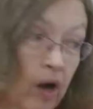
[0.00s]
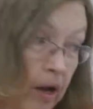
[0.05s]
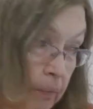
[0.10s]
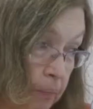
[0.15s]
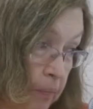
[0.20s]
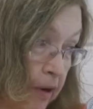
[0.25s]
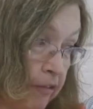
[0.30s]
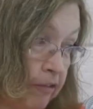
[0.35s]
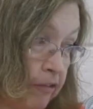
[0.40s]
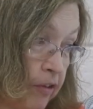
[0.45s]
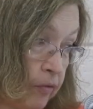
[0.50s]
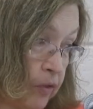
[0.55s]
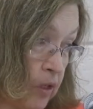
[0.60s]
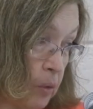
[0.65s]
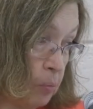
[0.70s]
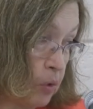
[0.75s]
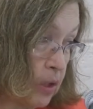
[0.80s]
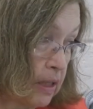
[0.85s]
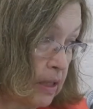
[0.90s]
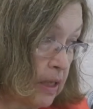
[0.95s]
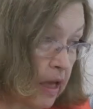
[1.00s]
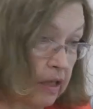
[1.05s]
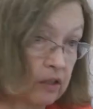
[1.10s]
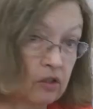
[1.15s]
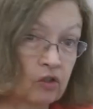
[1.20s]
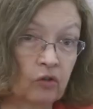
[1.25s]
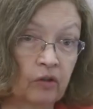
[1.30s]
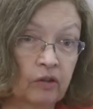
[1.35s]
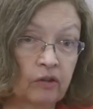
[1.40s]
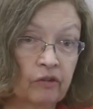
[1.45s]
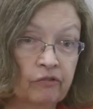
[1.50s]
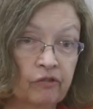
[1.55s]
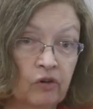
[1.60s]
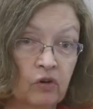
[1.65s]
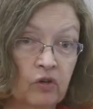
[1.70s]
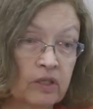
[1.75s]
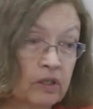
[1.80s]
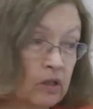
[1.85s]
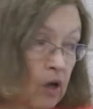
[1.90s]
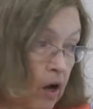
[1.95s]
dropped by 50% during the
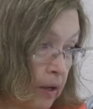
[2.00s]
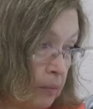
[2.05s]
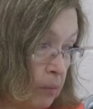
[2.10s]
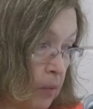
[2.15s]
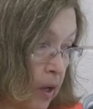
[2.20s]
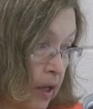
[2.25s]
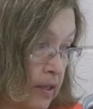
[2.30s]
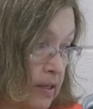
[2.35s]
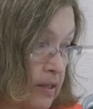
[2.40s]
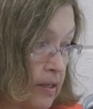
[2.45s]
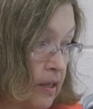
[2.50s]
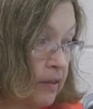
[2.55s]
first 9 months,